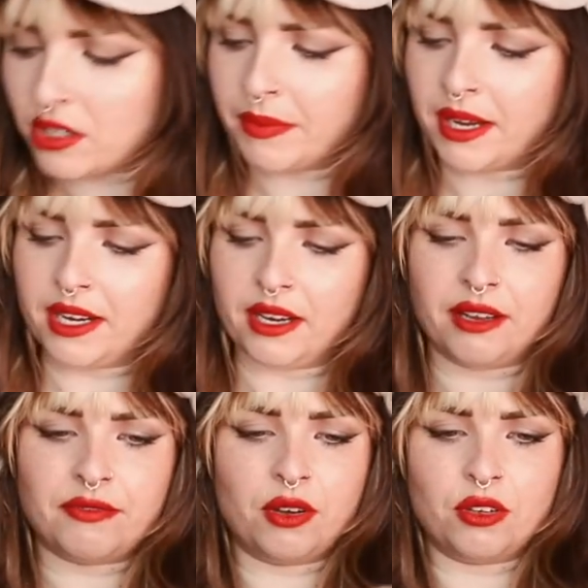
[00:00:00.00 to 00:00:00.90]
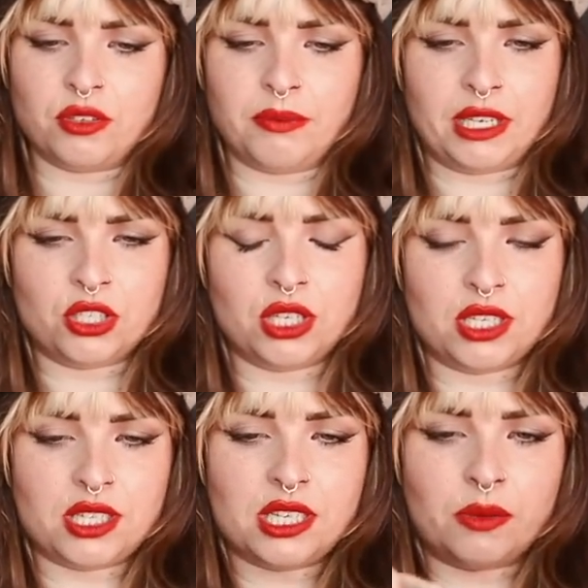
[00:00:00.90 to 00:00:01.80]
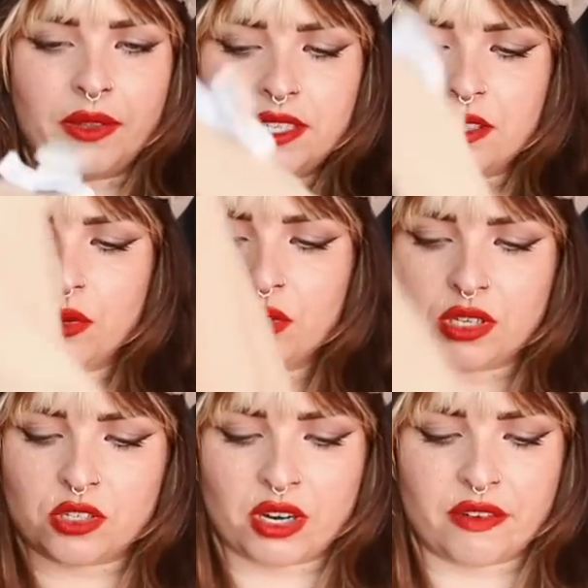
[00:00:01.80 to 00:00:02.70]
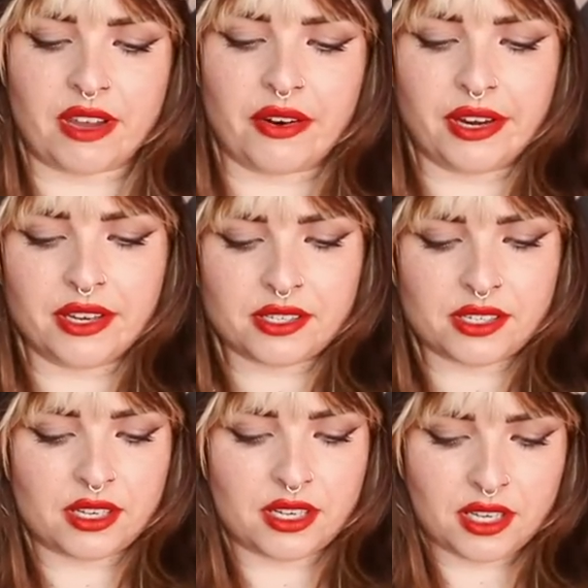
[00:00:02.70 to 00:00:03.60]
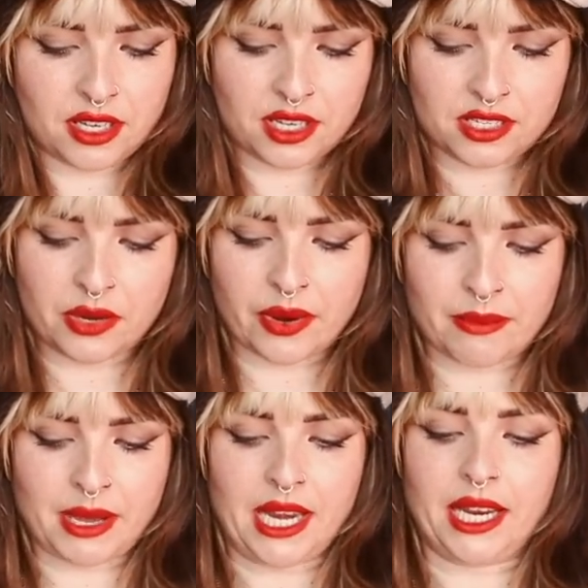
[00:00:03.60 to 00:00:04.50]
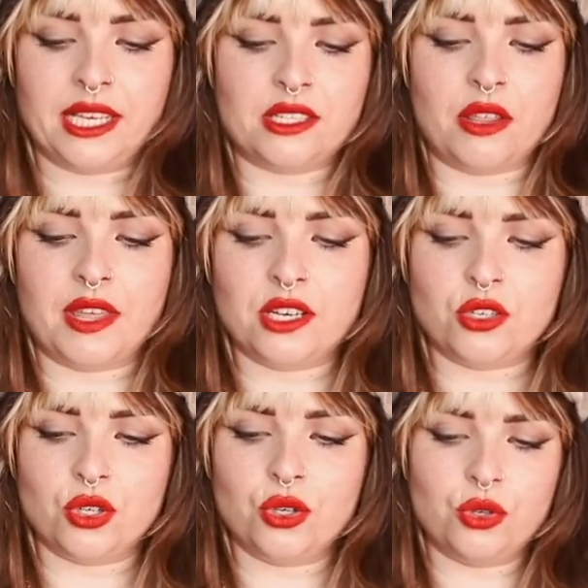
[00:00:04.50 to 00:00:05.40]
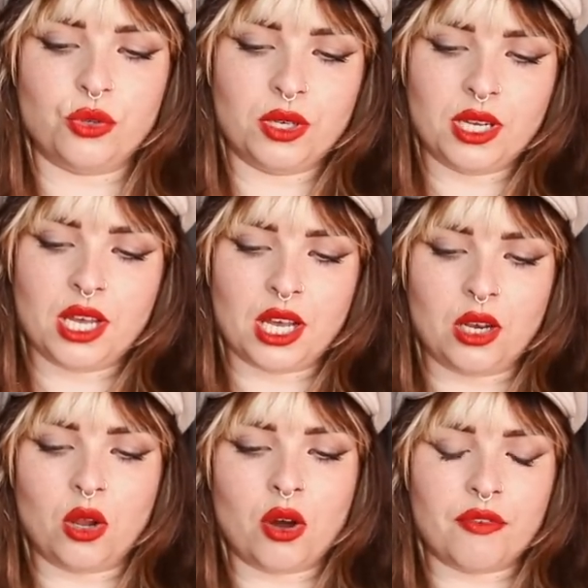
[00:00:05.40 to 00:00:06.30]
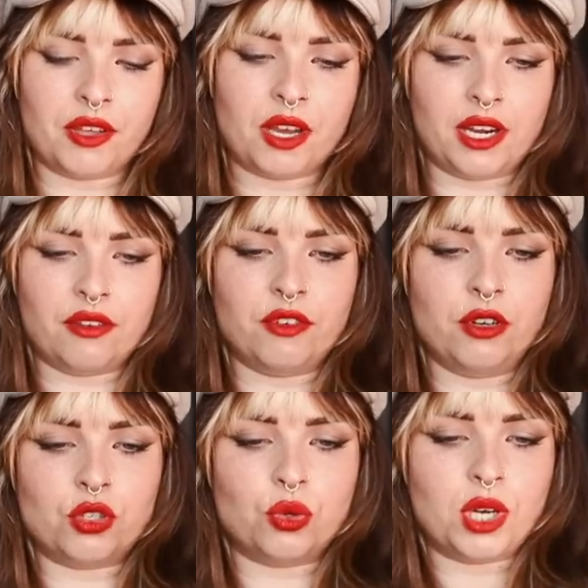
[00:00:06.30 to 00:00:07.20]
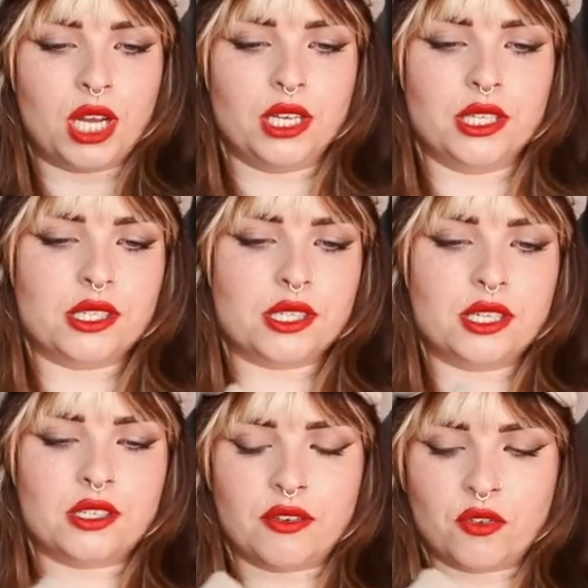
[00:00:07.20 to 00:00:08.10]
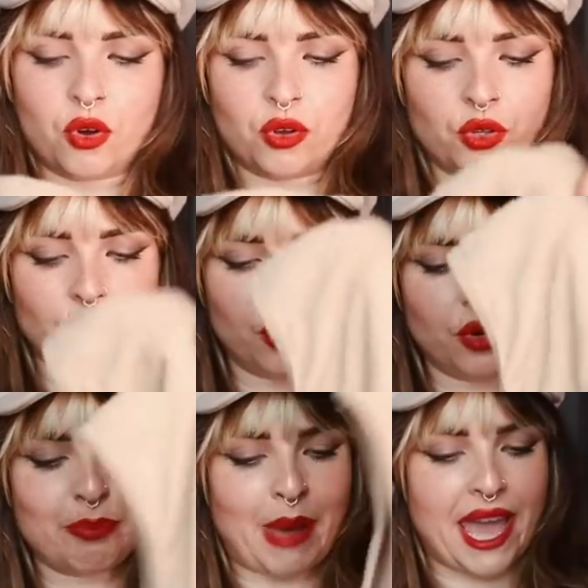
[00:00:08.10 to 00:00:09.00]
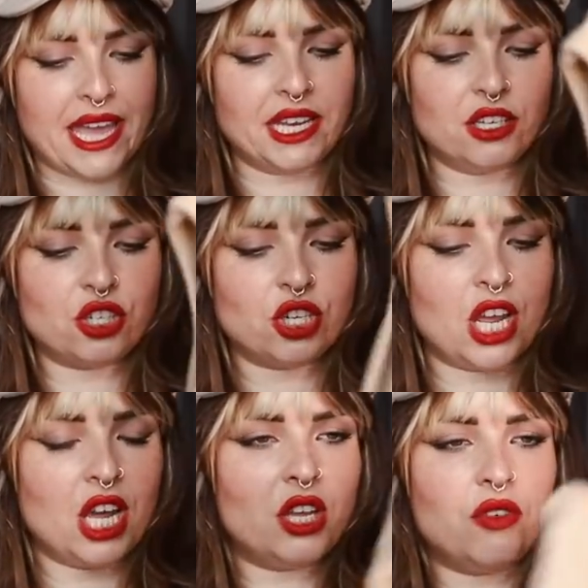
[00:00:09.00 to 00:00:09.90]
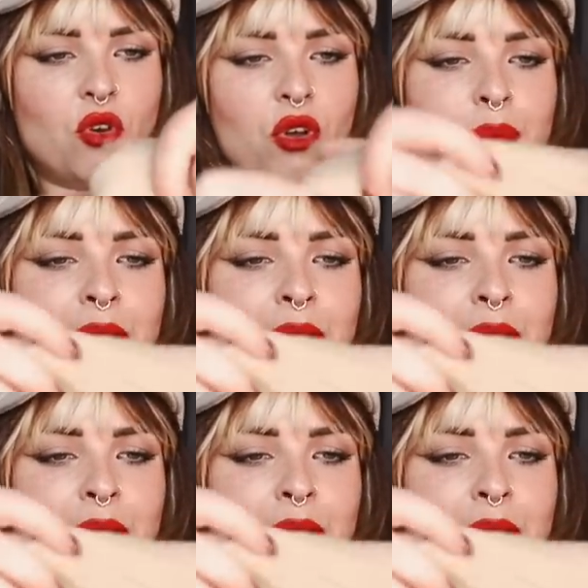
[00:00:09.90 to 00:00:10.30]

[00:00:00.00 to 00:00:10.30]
top that I forgot to mention is this one. This is also Stradivarius. See what I mean? Like, so they do a lot of the kind of neutral colors. So you've got your beige, you've got your